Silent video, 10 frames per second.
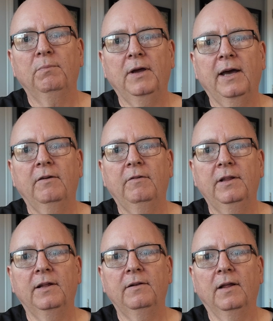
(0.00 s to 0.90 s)
battery
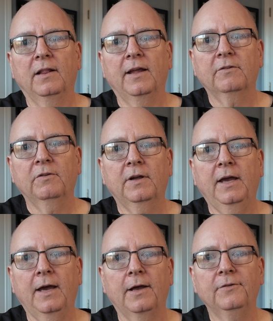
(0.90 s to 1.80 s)
that electric
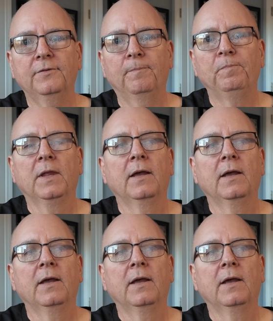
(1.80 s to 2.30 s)
has.